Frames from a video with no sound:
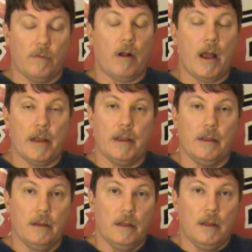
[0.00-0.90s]

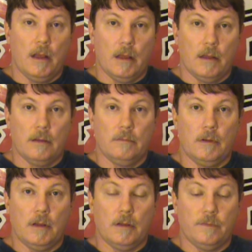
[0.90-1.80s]
variety
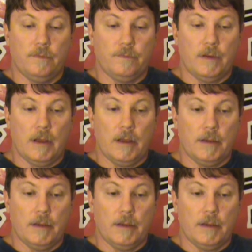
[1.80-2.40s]
of